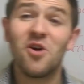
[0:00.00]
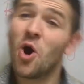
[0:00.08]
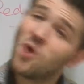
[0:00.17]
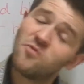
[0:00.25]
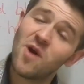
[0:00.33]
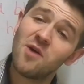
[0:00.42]

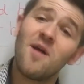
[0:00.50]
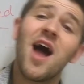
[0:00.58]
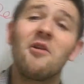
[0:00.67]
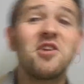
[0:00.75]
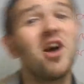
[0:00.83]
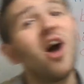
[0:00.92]
other way
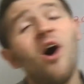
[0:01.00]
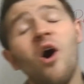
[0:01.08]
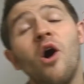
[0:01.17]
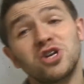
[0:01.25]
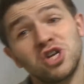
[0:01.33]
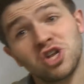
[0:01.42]
around,
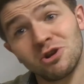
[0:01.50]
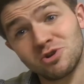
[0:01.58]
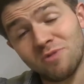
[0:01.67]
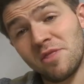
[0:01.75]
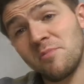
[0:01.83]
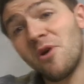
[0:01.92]
oxygen goes
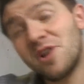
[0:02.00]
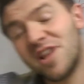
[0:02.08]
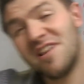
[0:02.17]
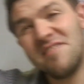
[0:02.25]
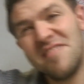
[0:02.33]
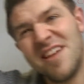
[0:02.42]
around the
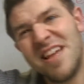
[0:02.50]
body,